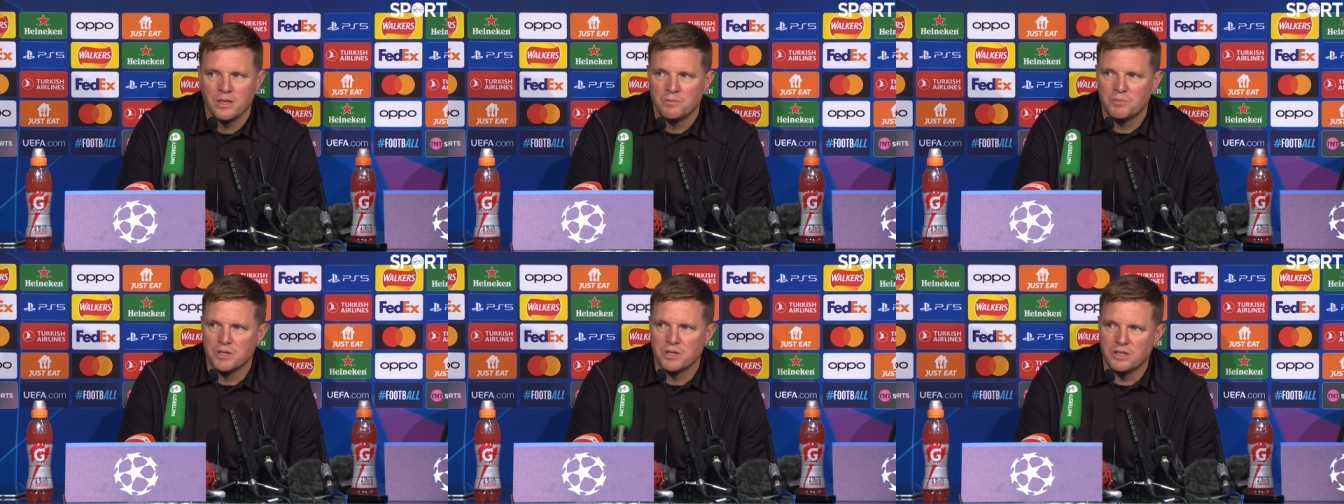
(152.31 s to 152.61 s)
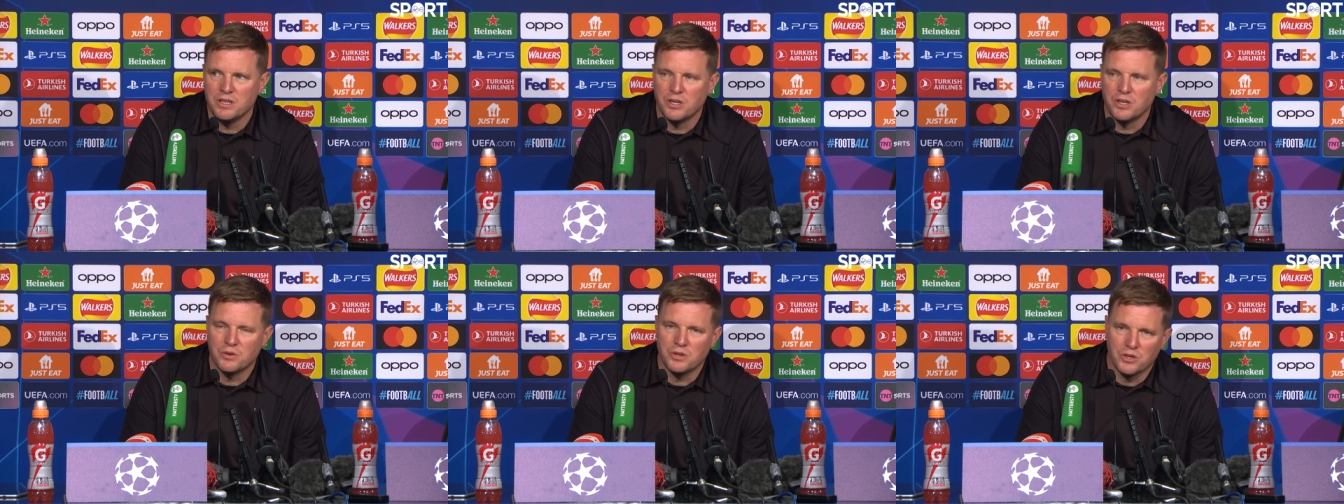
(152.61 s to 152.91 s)
But,
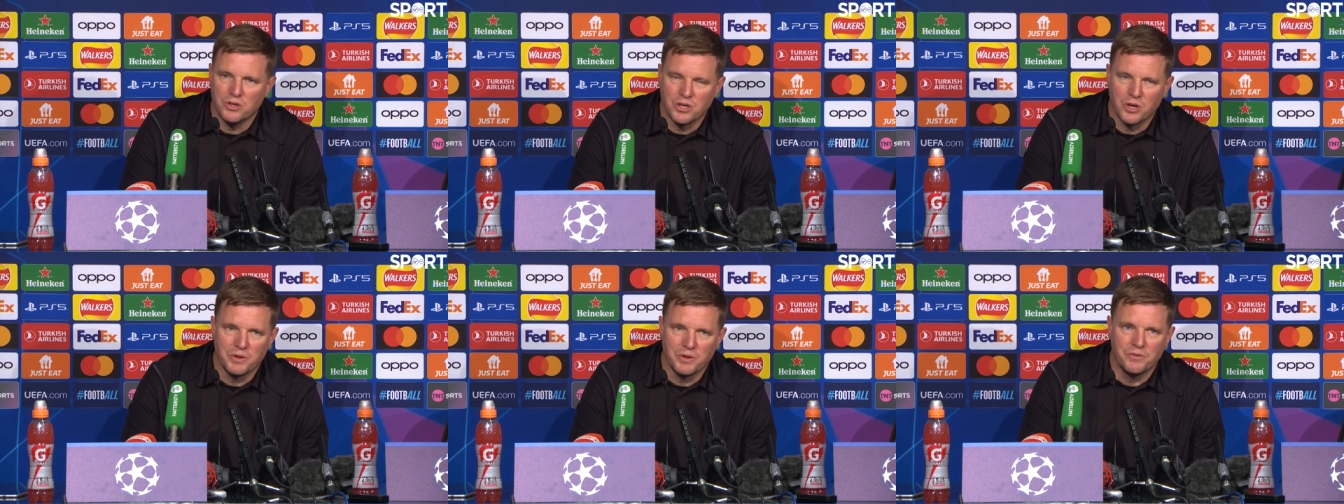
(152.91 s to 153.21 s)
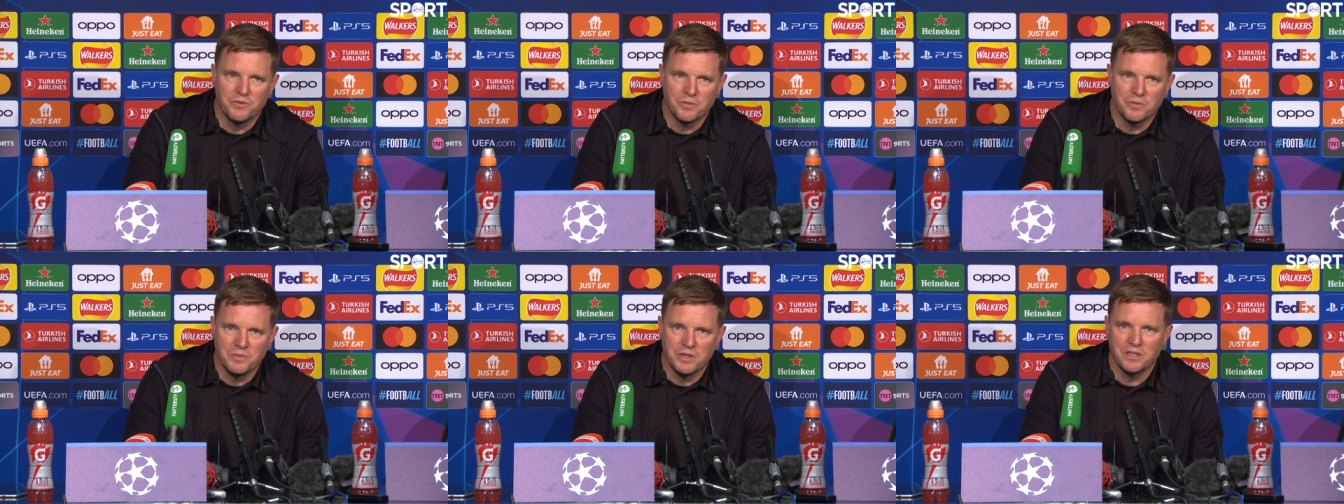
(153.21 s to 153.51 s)
you know, going
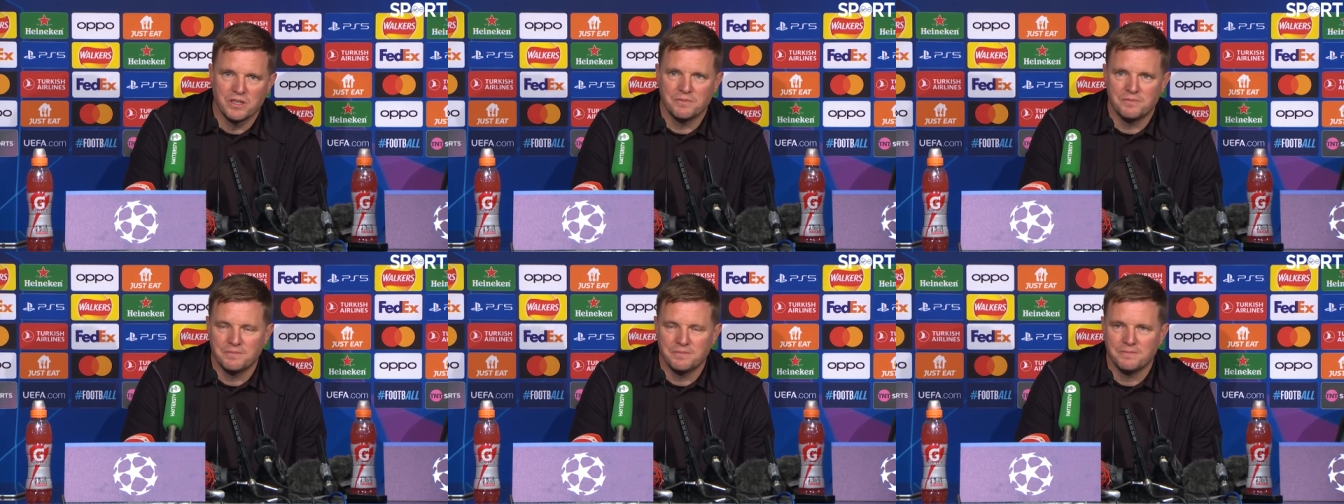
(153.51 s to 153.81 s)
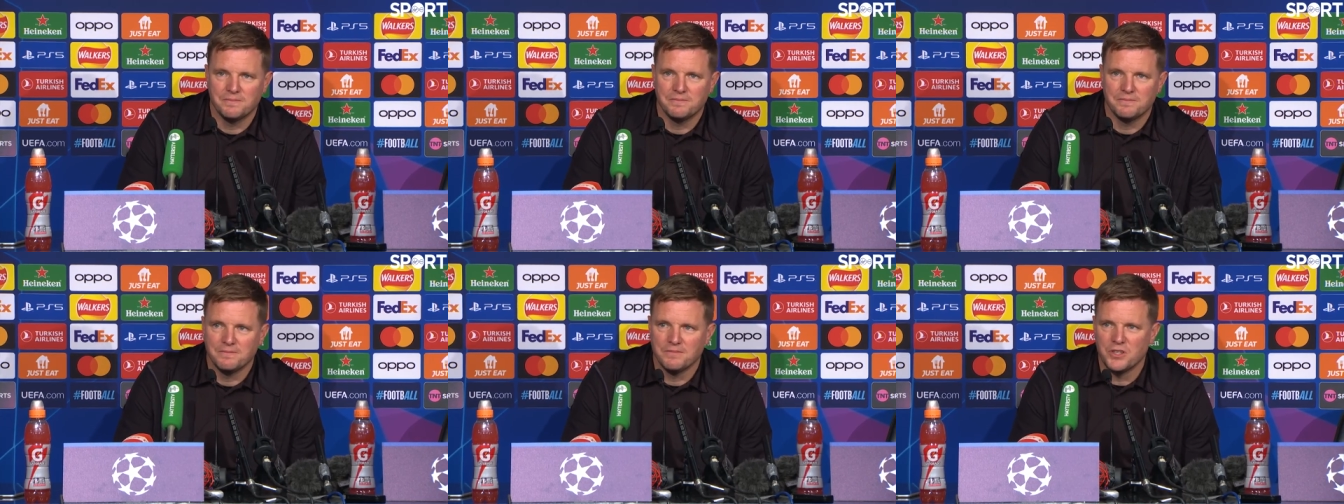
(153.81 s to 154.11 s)
from the
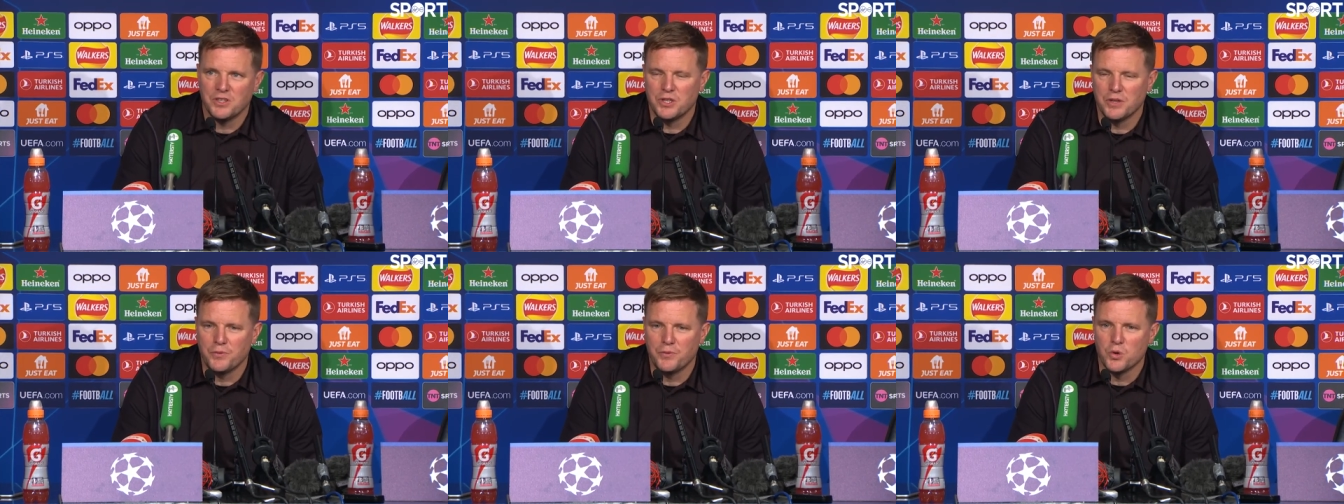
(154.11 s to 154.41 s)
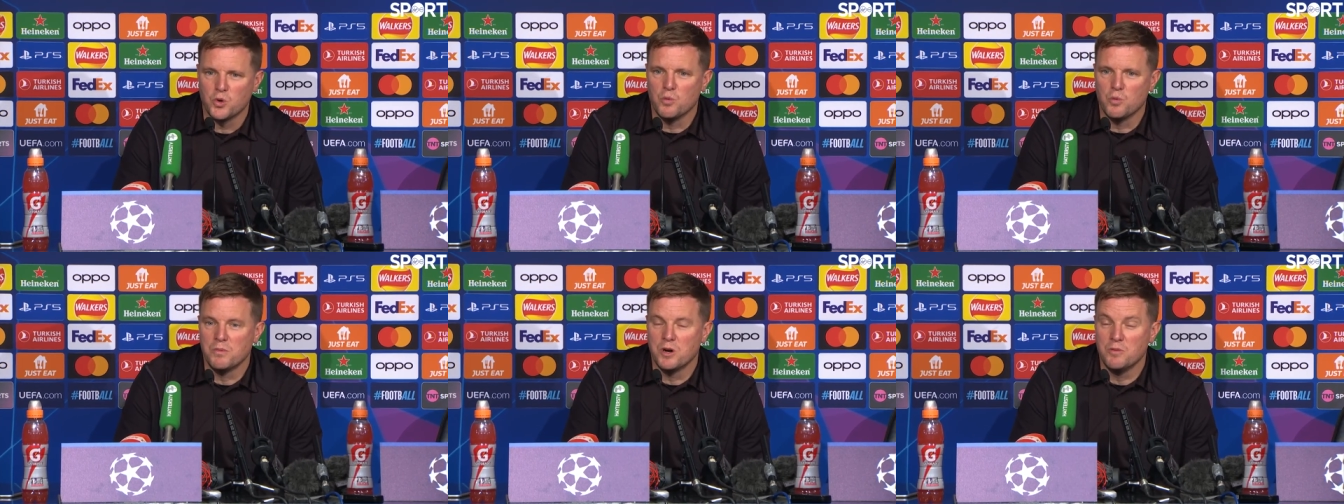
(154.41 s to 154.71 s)

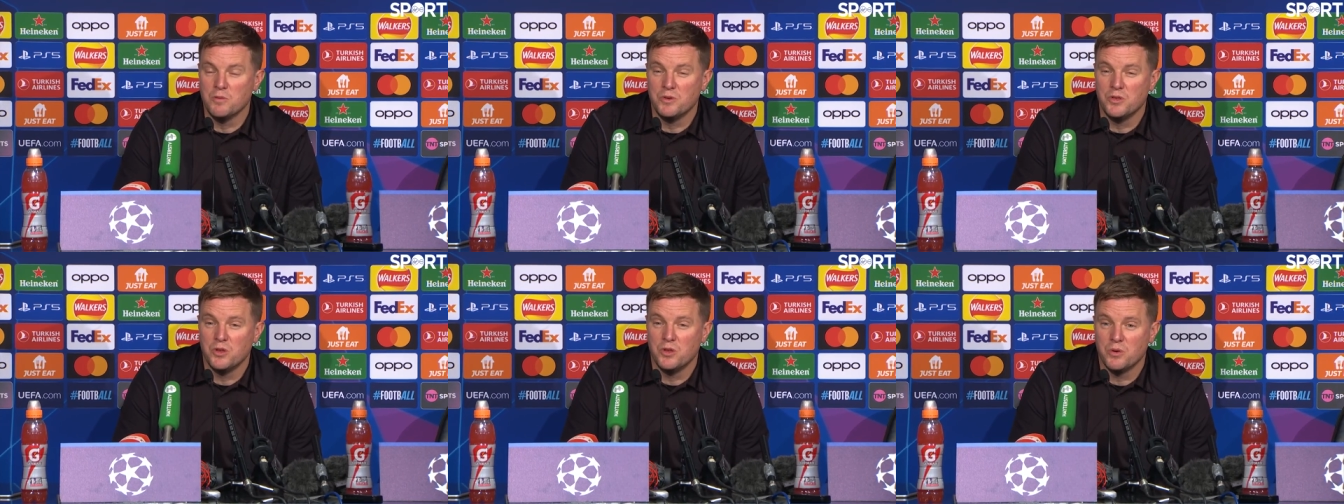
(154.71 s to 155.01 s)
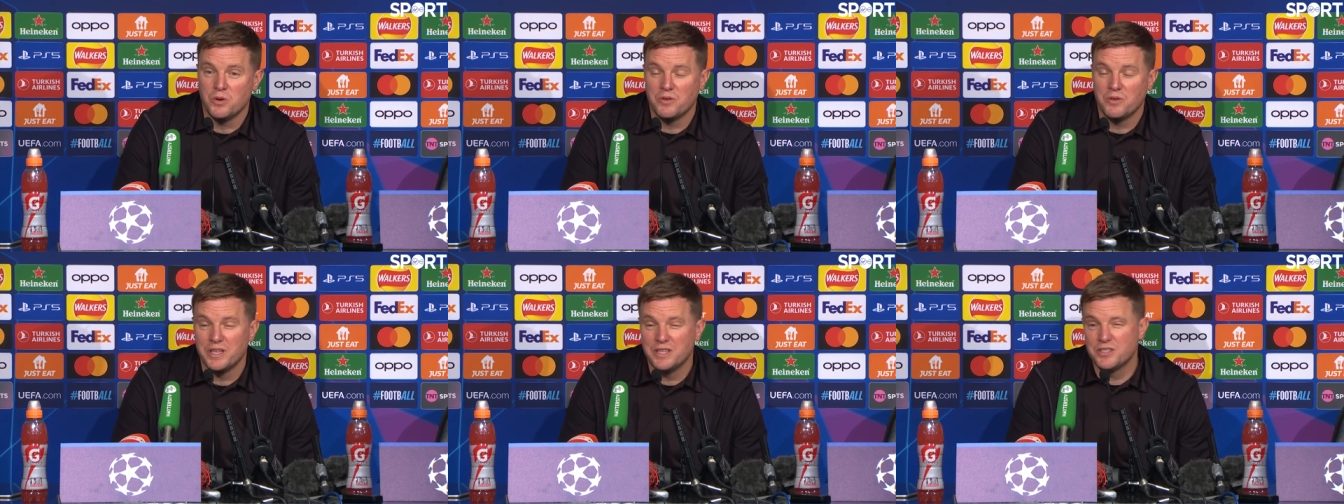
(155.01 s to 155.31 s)
difficult moment that
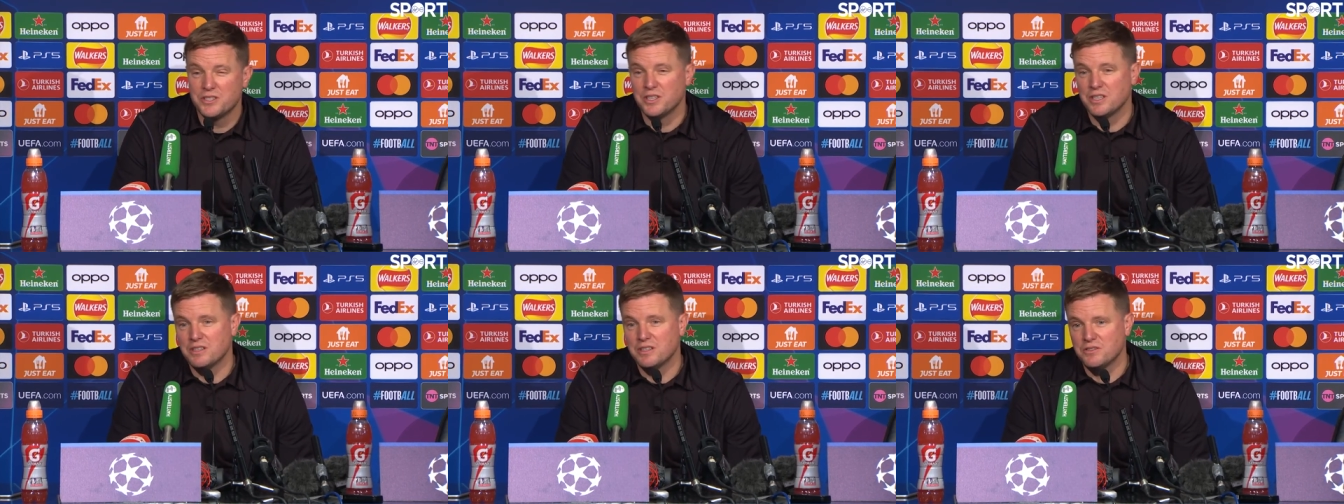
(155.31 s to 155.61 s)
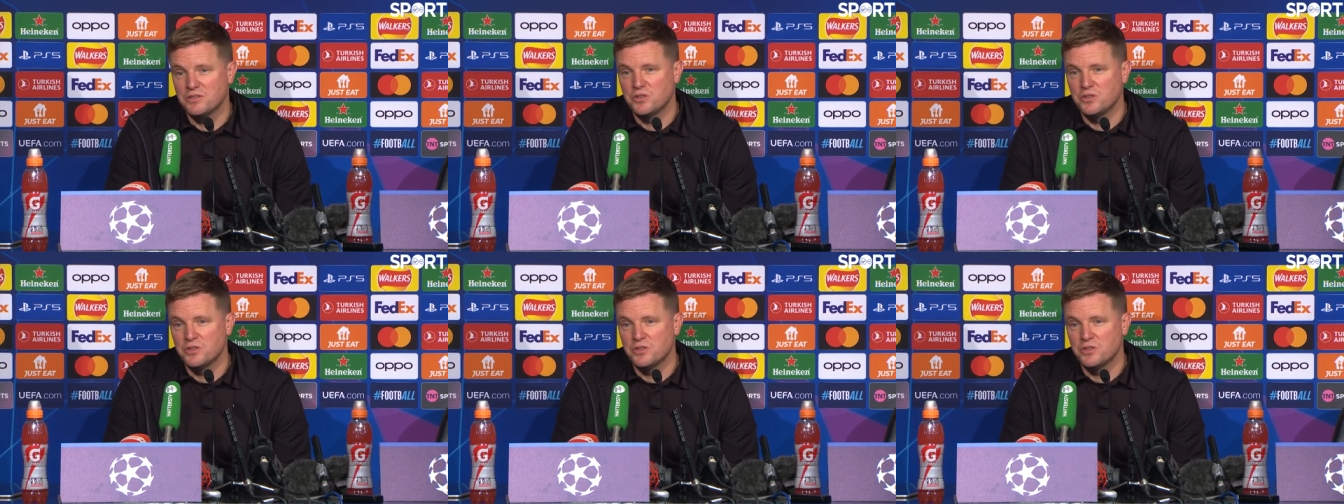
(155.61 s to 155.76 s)
we were in to